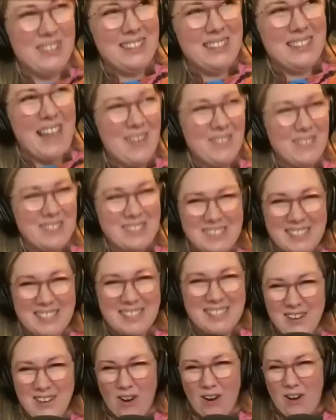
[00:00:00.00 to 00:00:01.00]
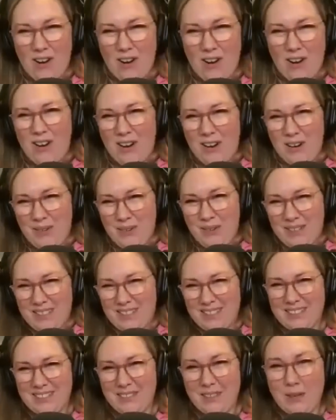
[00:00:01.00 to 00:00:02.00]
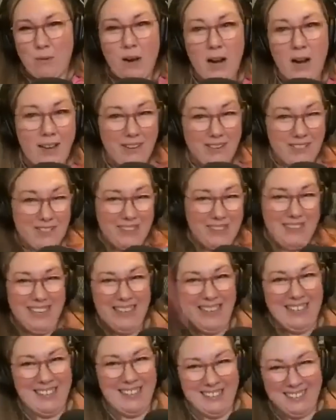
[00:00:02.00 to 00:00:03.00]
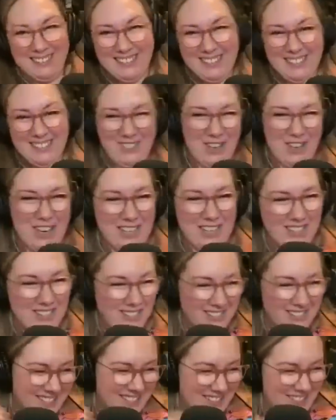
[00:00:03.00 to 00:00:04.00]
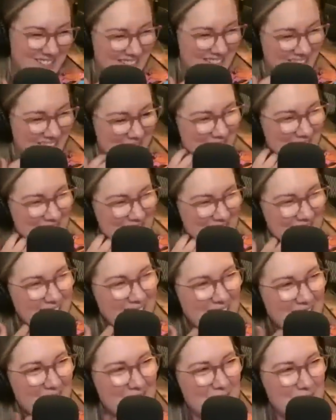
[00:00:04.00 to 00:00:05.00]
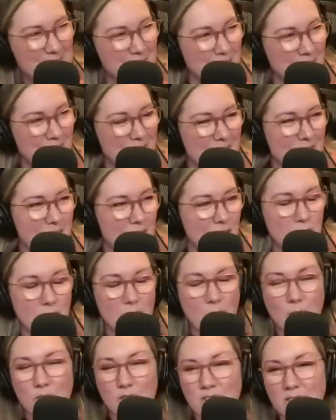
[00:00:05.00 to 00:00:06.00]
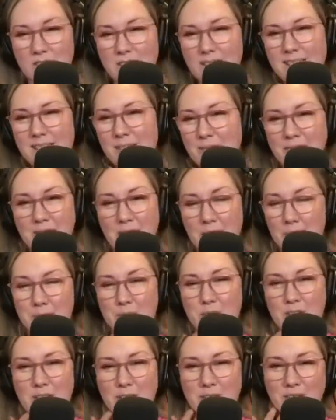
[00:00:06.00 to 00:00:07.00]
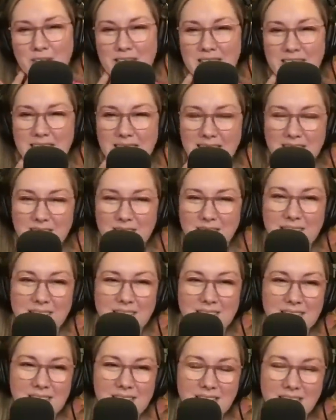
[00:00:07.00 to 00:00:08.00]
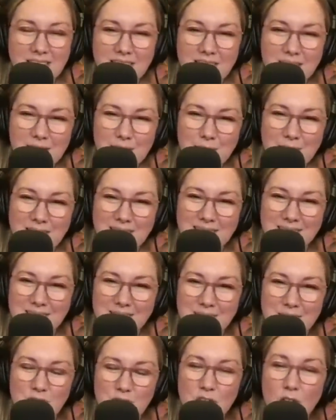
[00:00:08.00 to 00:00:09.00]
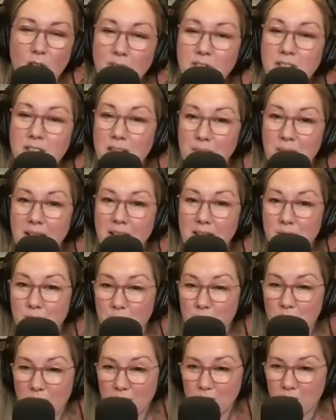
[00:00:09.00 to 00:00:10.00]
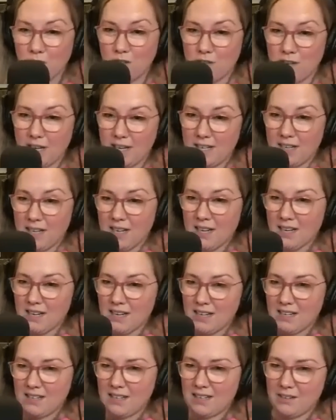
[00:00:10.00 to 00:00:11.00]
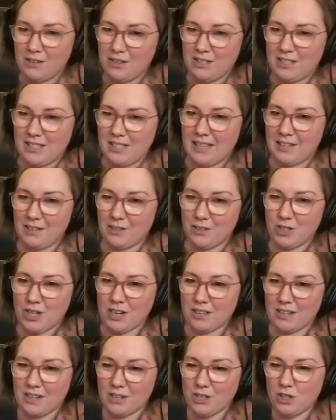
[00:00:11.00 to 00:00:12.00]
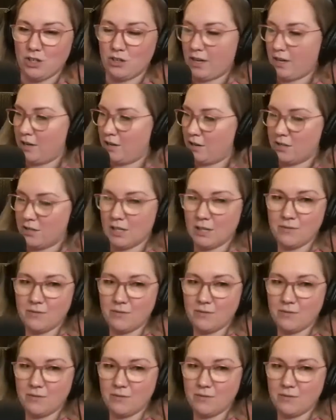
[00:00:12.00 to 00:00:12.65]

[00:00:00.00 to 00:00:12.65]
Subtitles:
that was like awkward. Like, what are you doing in here? Like trying to turn down the machine. No, she definitely didn't get to sit in the edit suite. She's often in my edit suite. She actually created, and you can see that little chair there. She created herself a